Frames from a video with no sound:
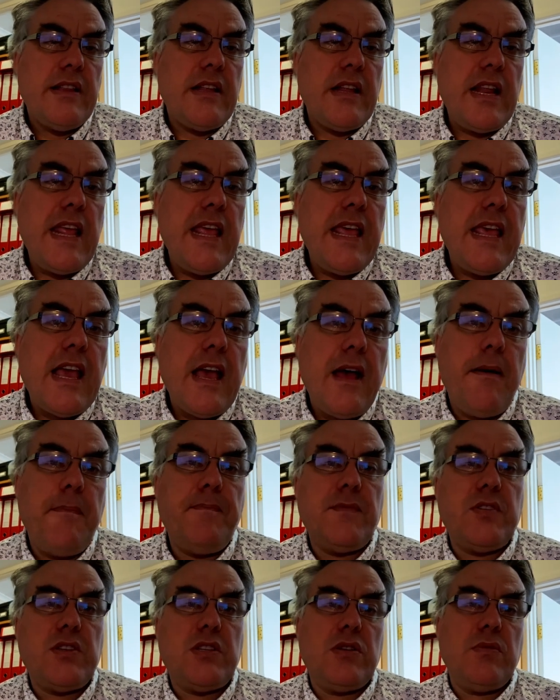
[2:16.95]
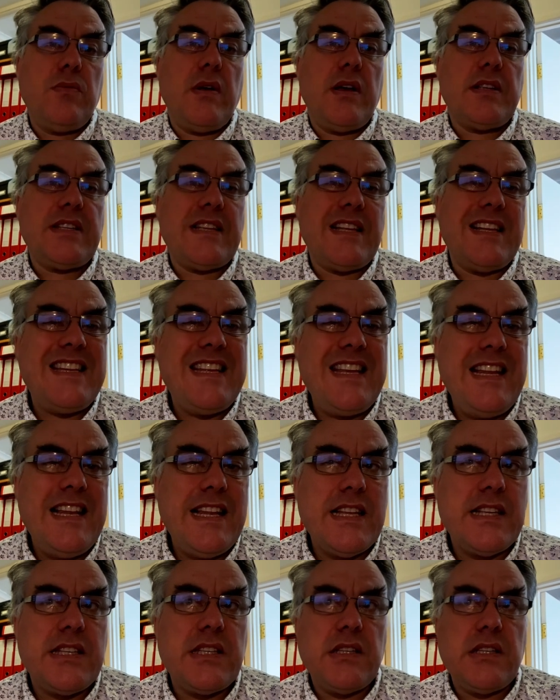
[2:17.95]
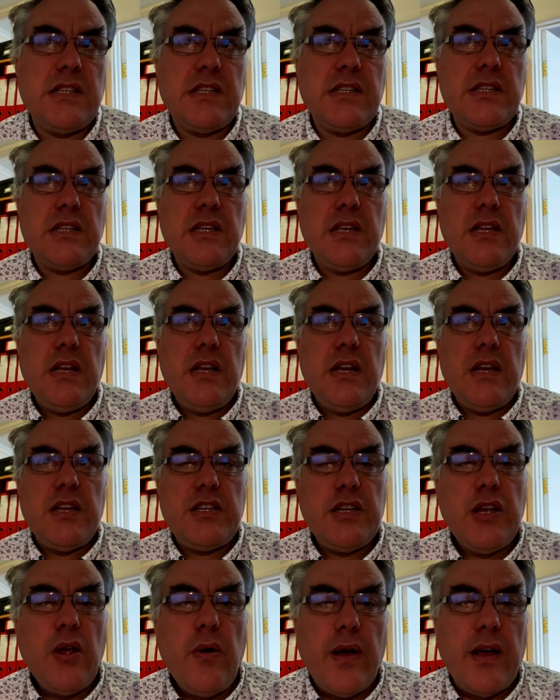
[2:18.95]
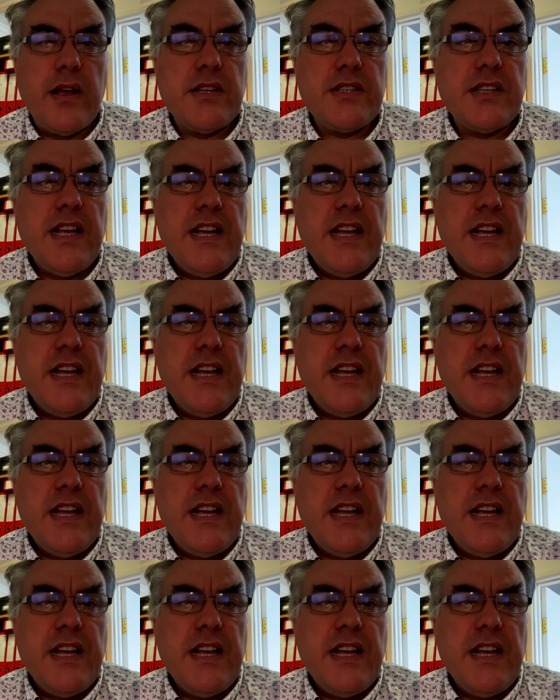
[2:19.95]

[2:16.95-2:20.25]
he comes to us and he listens to us.